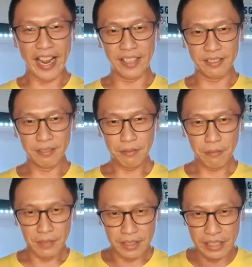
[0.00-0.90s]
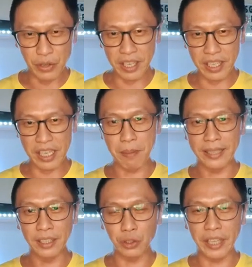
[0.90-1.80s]
and this one is
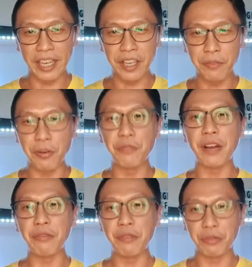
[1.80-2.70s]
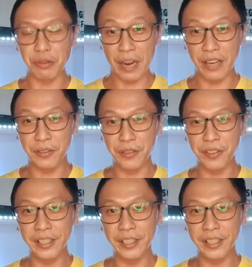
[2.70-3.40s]
bundled together for 555.